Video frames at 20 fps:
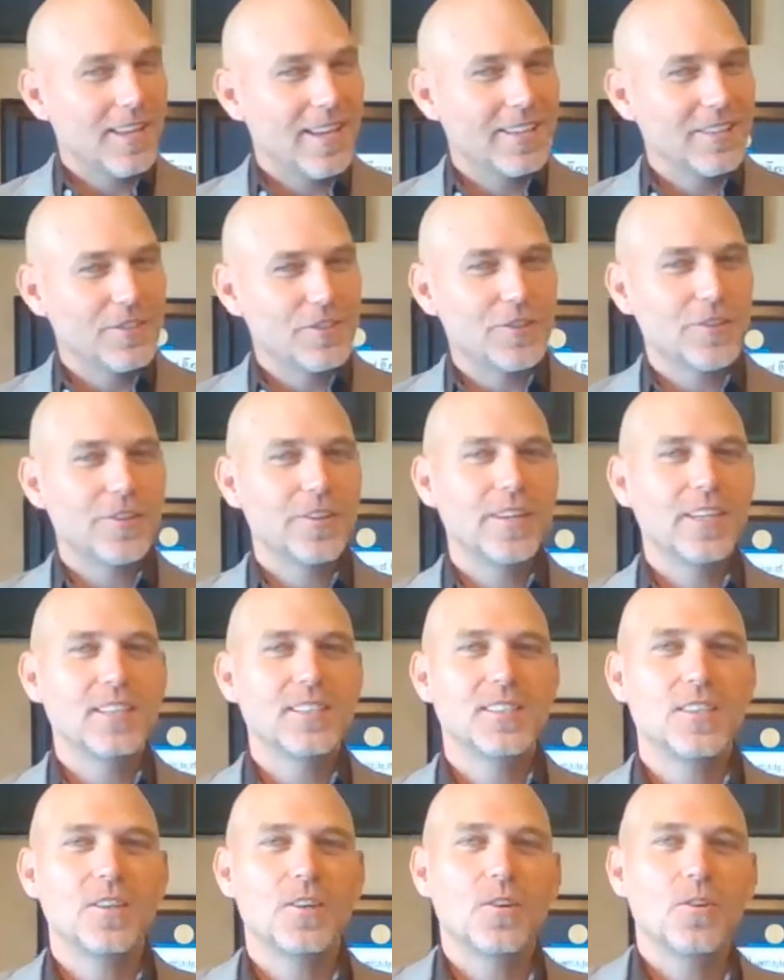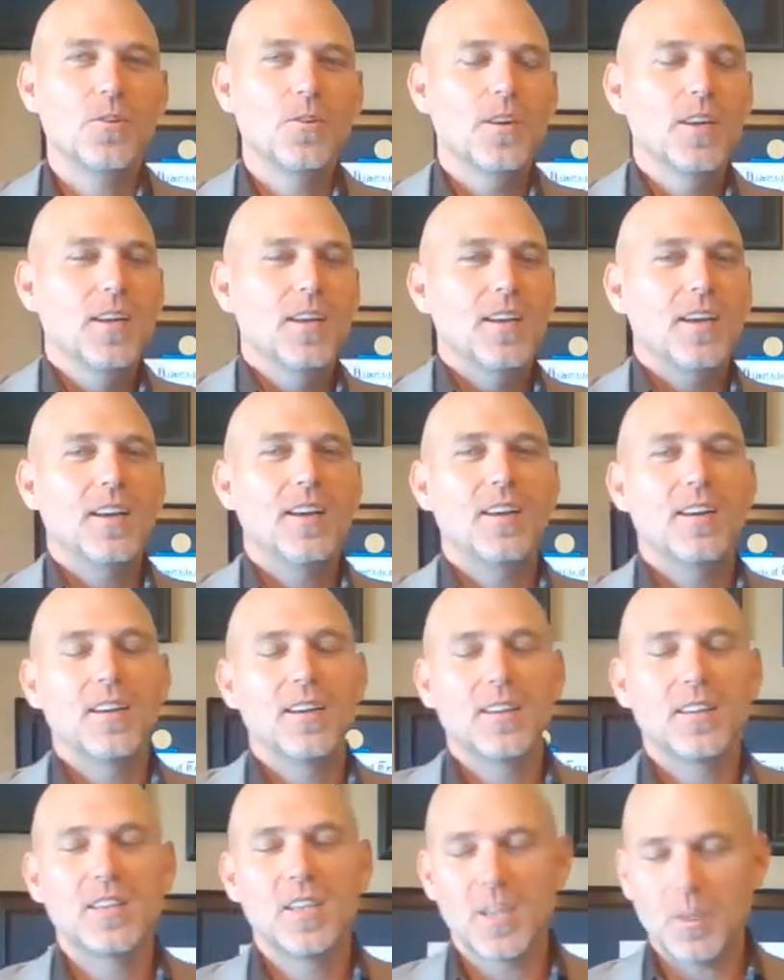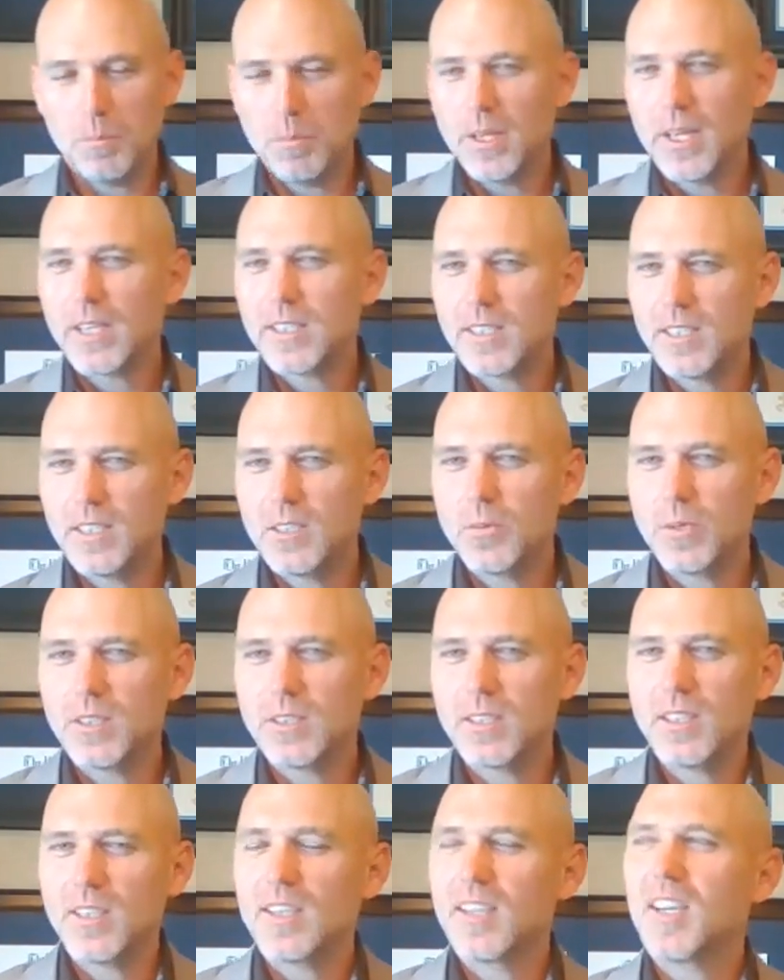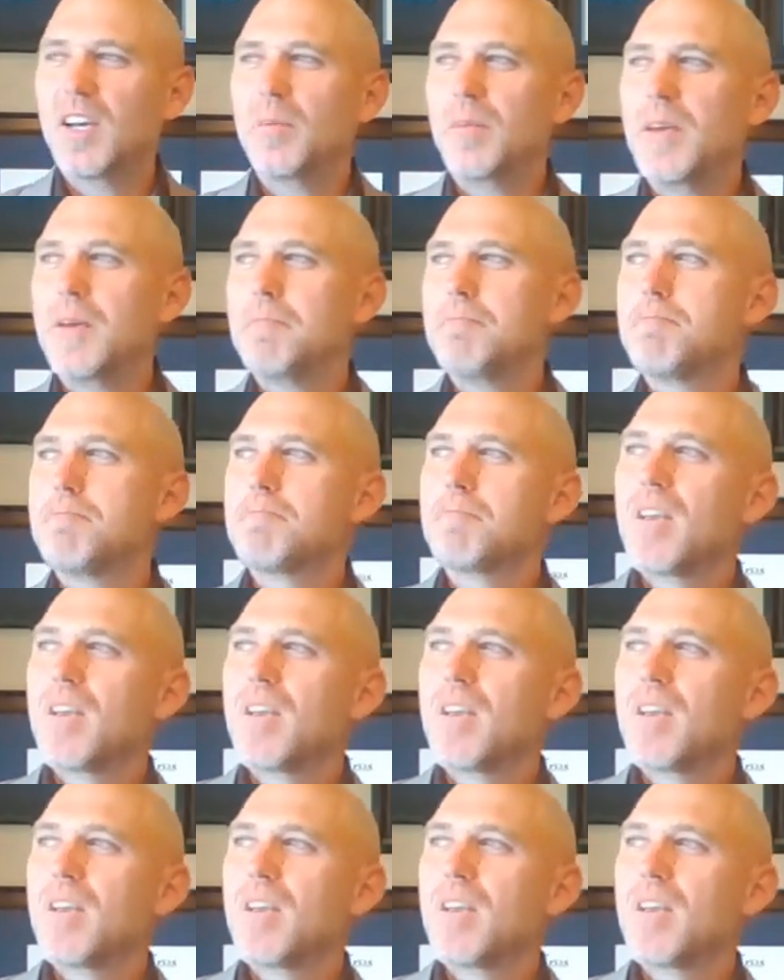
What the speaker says: that jury. So the complexities once again come in.